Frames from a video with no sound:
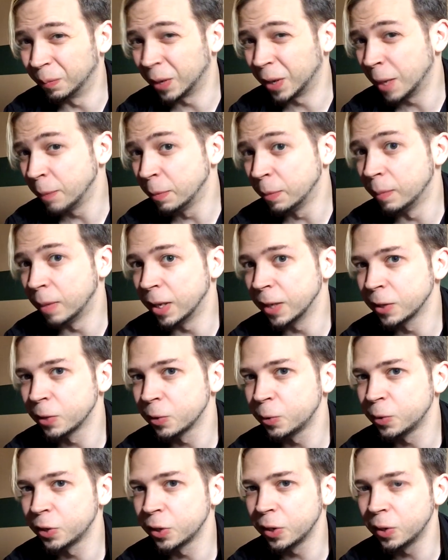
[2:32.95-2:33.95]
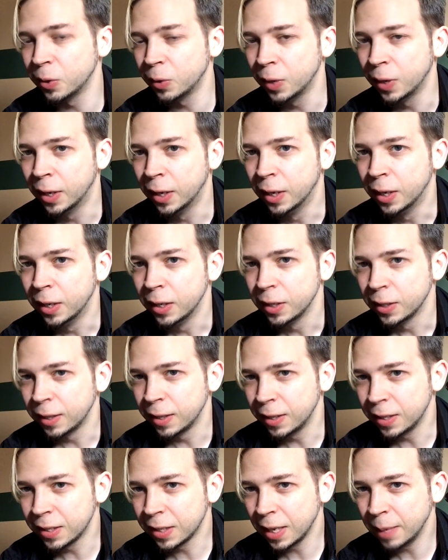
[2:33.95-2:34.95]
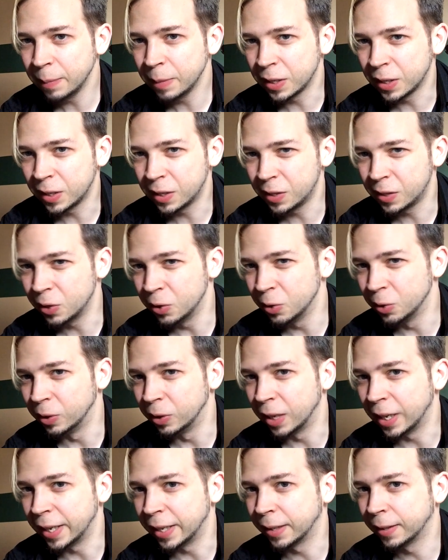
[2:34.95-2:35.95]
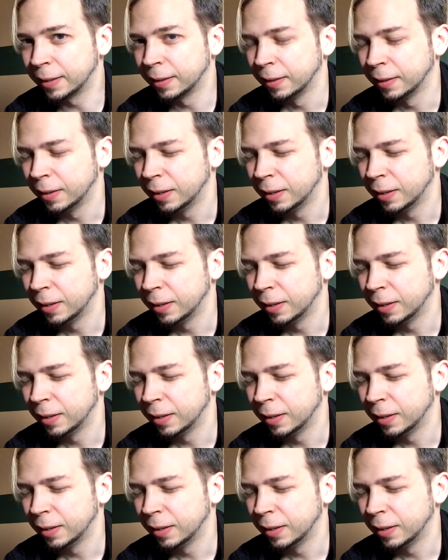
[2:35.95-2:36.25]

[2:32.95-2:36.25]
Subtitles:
couple months or so. So this game is still, like,